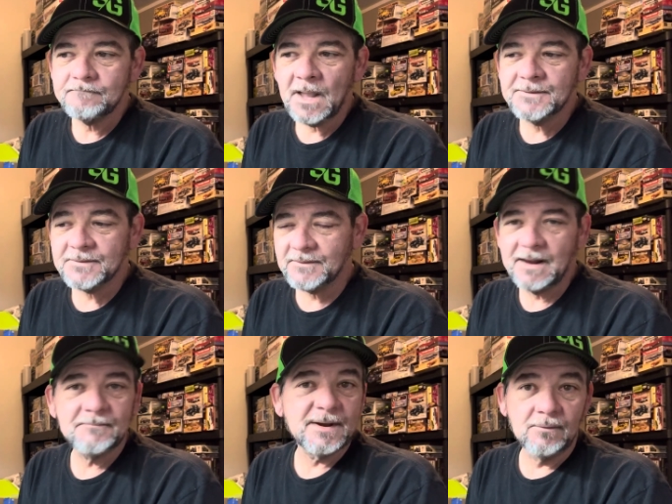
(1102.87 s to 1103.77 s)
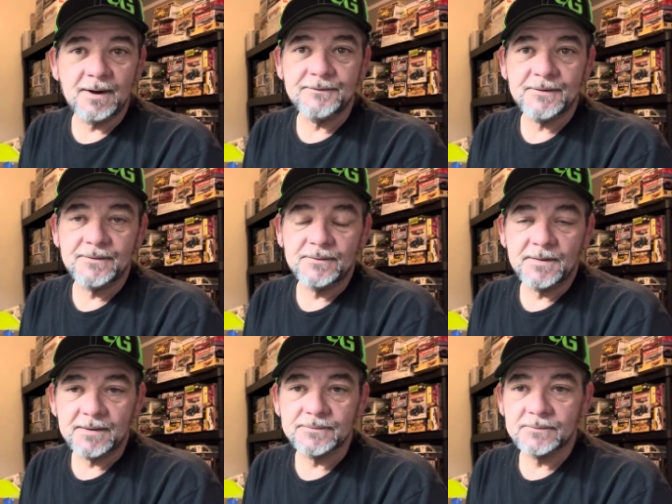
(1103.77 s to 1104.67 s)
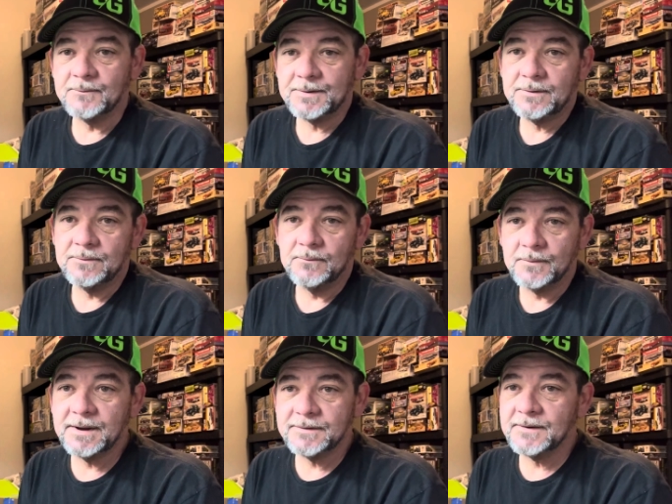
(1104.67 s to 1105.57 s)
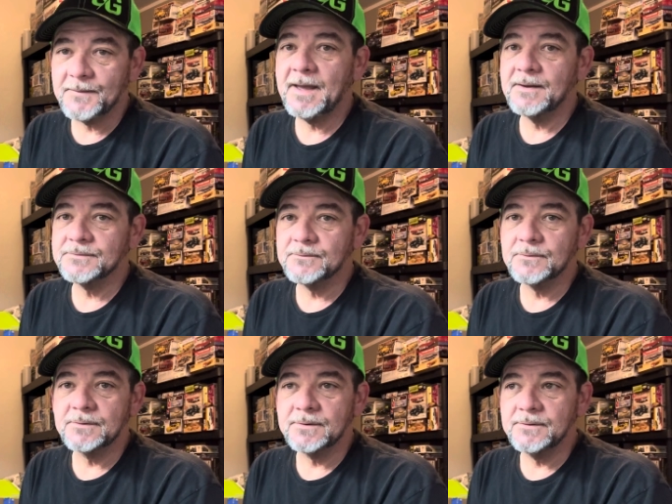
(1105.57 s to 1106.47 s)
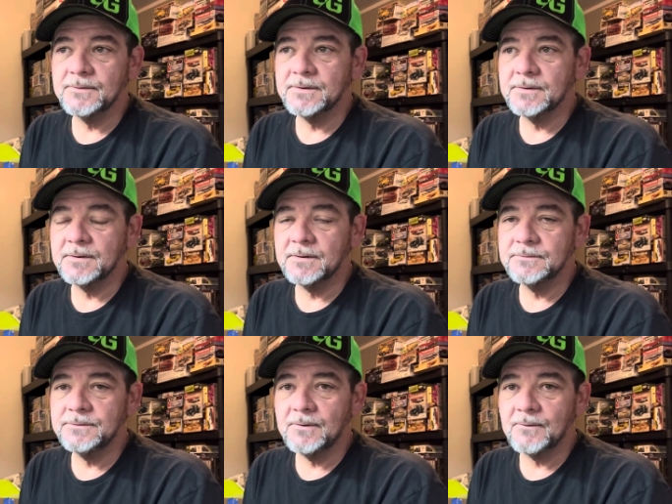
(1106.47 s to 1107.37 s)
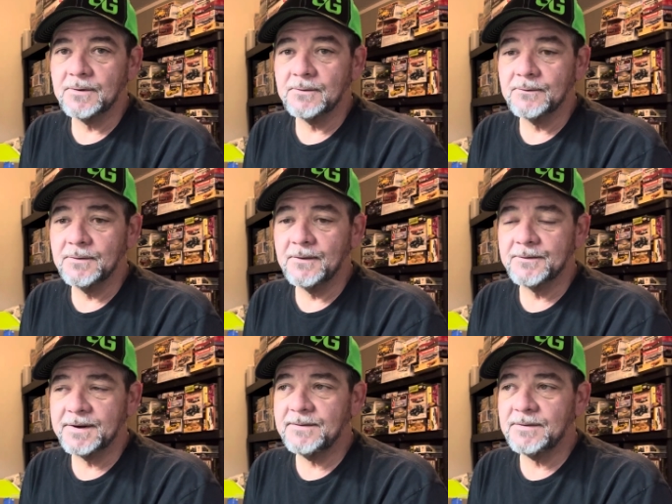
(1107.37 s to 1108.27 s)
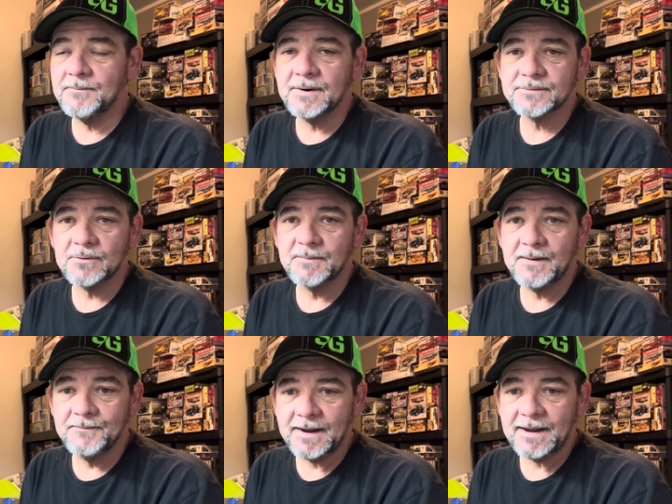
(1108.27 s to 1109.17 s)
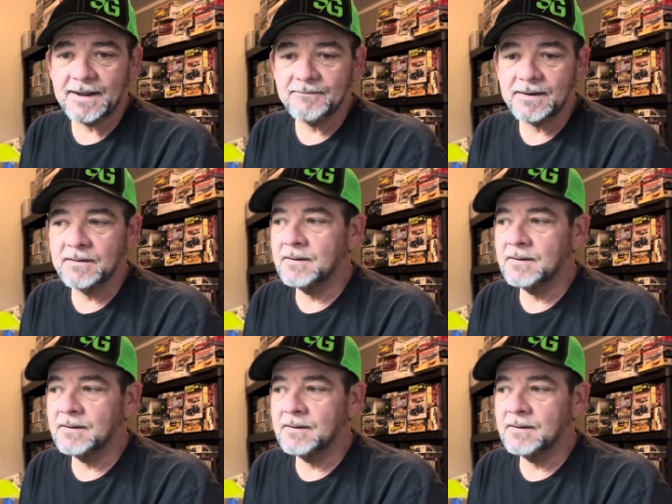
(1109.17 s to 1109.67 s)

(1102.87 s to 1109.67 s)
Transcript: So that'd be great too, because when we get to 1,000, we're going to do another givey, but it's going to be a big givey.